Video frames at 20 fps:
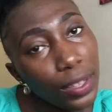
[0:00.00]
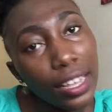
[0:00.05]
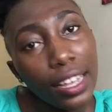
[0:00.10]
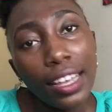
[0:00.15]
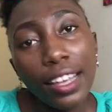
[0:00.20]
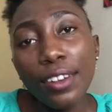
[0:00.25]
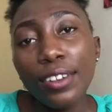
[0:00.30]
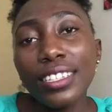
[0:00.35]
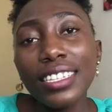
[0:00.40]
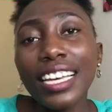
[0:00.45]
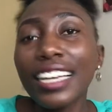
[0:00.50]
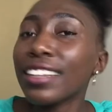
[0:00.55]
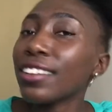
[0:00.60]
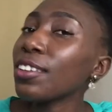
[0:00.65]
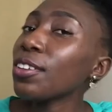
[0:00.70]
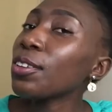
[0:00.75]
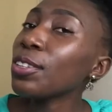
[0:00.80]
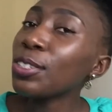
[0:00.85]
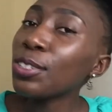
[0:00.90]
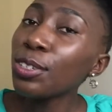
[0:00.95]
he was
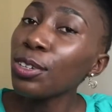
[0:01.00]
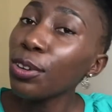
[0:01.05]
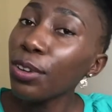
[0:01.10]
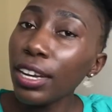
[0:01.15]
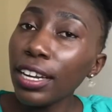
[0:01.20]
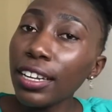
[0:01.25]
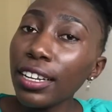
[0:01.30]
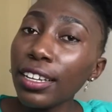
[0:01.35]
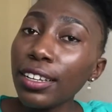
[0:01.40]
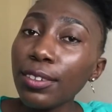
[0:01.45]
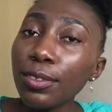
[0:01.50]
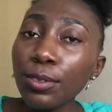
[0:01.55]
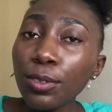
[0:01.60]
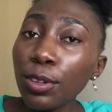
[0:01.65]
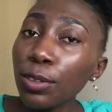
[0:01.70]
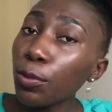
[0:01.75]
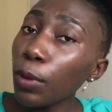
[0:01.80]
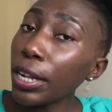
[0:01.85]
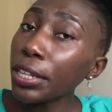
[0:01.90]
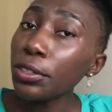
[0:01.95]
like do you really
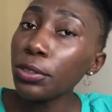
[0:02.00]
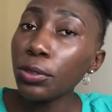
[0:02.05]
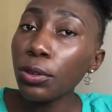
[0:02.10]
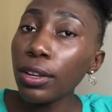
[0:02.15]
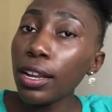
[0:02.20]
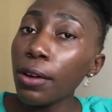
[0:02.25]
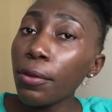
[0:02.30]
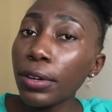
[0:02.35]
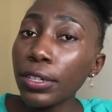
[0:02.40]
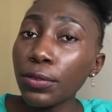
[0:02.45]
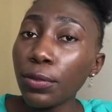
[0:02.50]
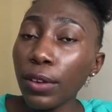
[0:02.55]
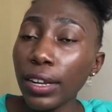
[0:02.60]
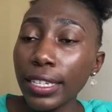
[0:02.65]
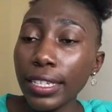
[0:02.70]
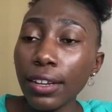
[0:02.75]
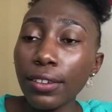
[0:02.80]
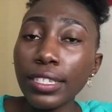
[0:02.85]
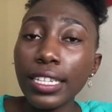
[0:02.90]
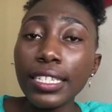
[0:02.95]
not want to do language
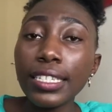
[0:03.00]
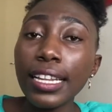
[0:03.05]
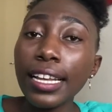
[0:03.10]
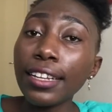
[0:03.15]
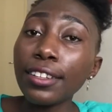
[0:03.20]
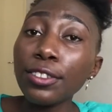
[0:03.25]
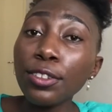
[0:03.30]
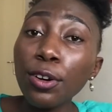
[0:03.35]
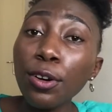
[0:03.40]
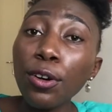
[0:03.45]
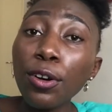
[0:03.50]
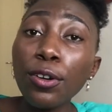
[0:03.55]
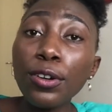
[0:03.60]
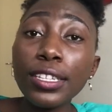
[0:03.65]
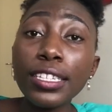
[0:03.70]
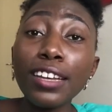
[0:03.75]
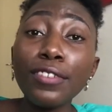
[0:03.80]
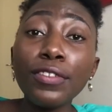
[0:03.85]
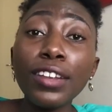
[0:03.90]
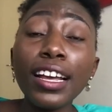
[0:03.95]
one year i was just like no
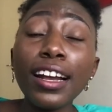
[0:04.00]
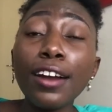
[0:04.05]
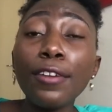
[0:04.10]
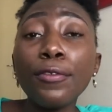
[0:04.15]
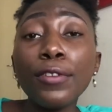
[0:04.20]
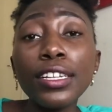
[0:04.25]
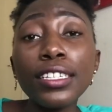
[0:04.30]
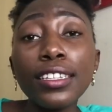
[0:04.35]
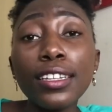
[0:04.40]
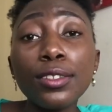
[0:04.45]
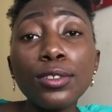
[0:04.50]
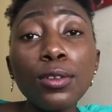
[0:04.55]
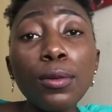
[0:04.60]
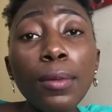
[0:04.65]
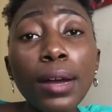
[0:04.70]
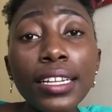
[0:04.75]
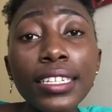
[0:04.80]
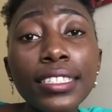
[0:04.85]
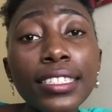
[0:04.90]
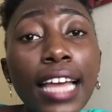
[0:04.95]
because i feel like i've wasted so
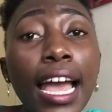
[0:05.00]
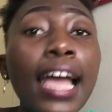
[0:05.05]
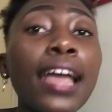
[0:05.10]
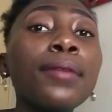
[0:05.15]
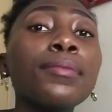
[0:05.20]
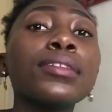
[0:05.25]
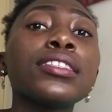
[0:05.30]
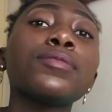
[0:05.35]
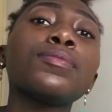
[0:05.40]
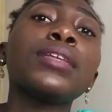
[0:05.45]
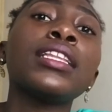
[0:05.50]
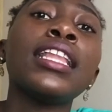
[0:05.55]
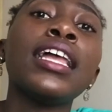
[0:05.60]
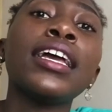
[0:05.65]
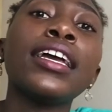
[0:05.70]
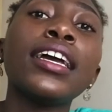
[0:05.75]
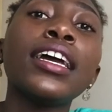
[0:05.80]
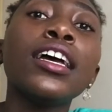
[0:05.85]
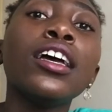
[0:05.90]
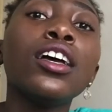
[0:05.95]
much time it's been
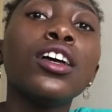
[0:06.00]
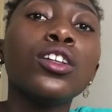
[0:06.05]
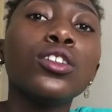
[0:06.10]
like